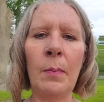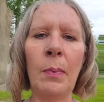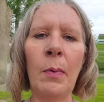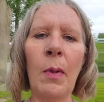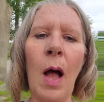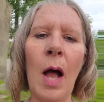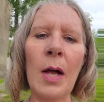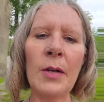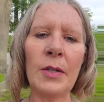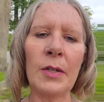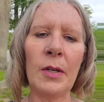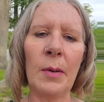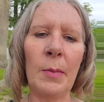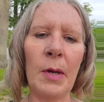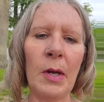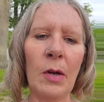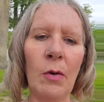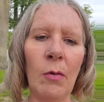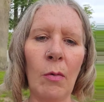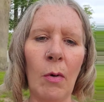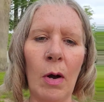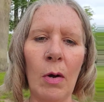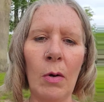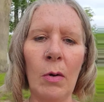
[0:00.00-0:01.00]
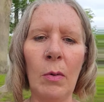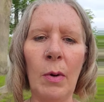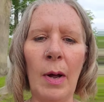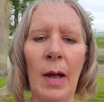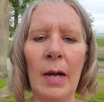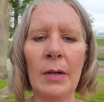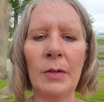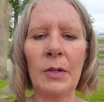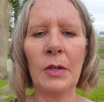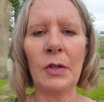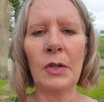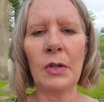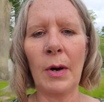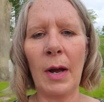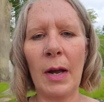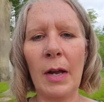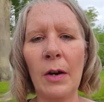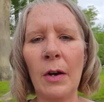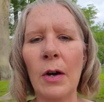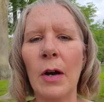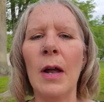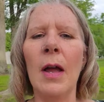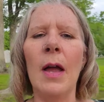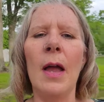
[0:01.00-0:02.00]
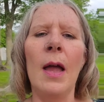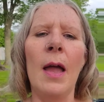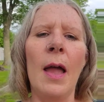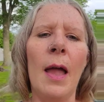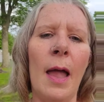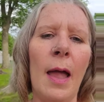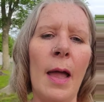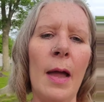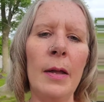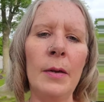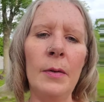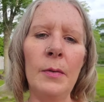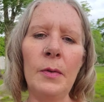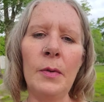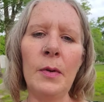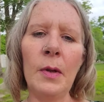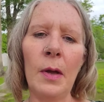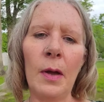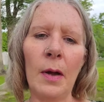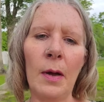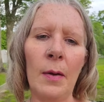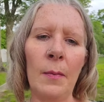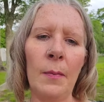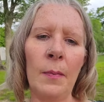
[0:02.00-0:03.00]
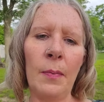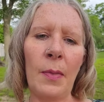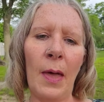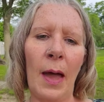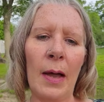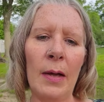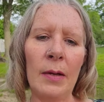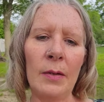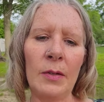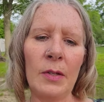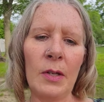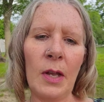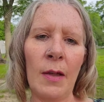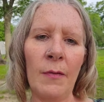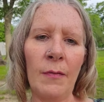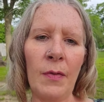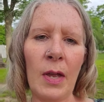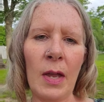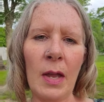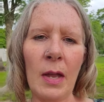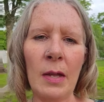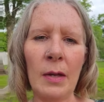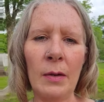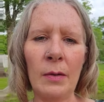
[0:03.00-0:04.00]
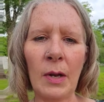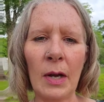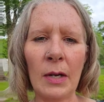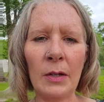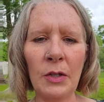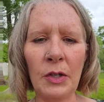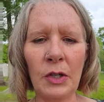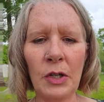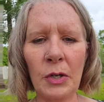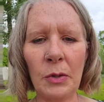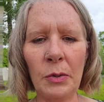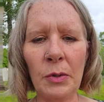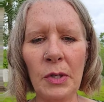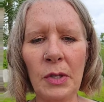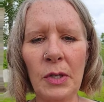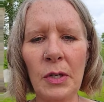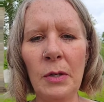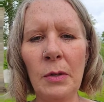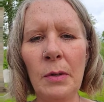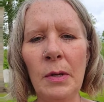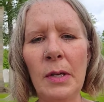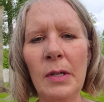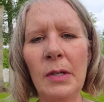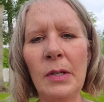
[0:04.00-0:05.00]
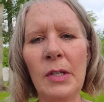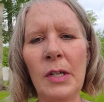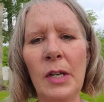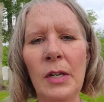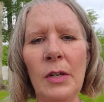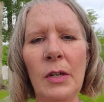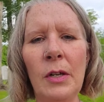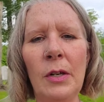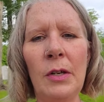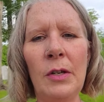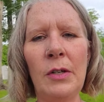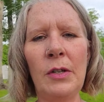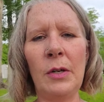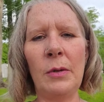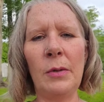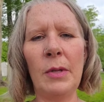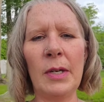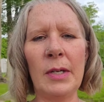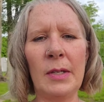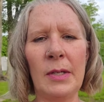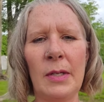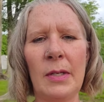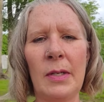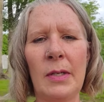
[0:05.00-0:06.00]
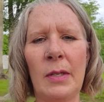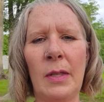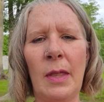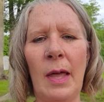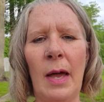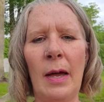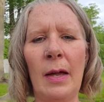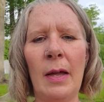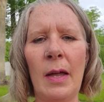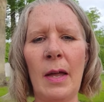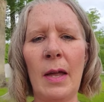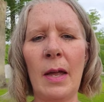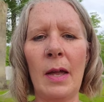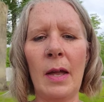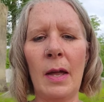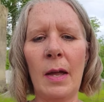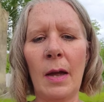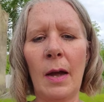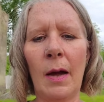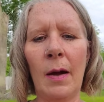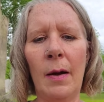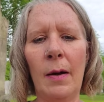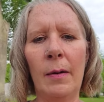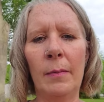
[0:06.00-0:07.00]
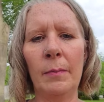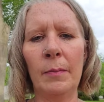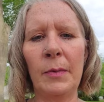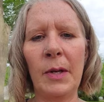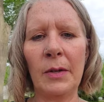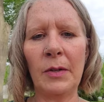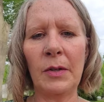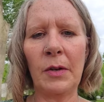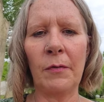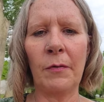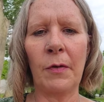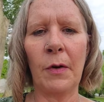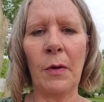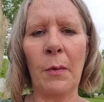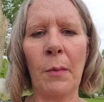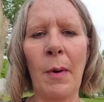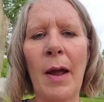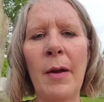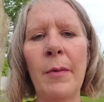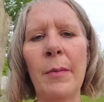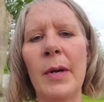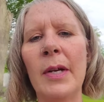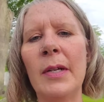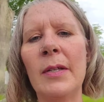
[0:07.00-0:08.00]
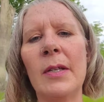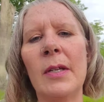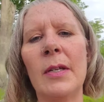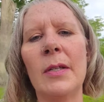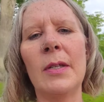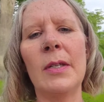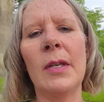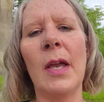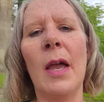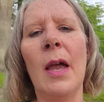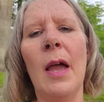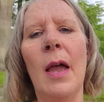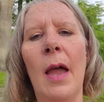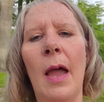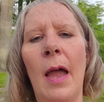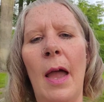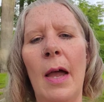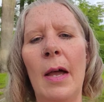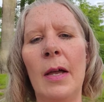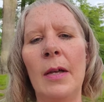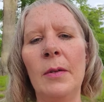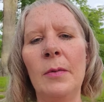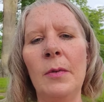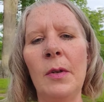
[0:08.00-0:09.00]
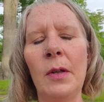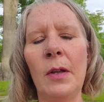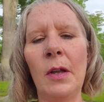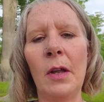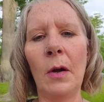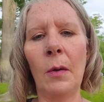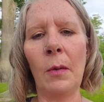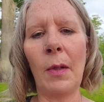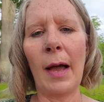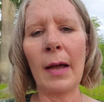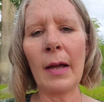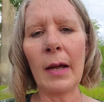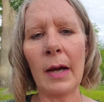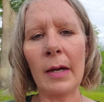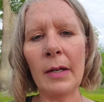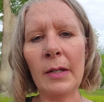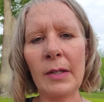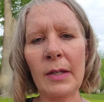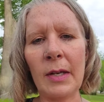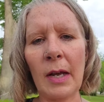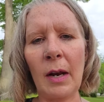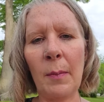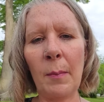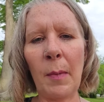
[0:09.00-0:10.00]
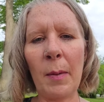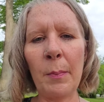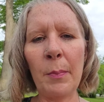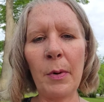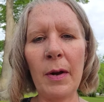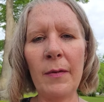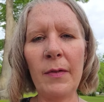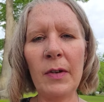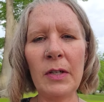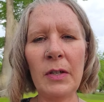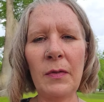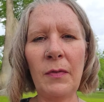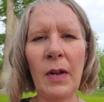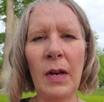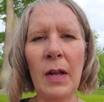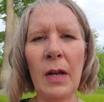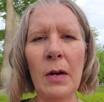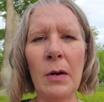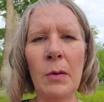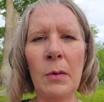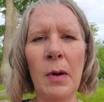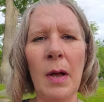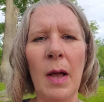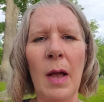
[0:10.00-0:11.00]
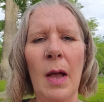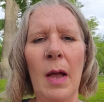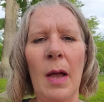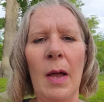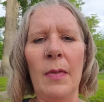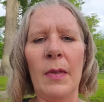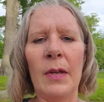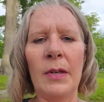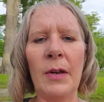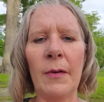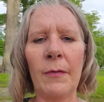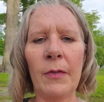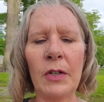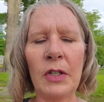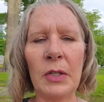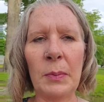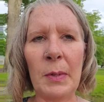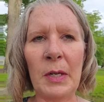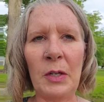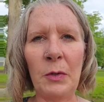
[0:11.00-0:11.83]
blossom and grow as a trainer, and that if he does choose to continue to do this, that he does it for the right reasons. And like I said in my previous video, the difference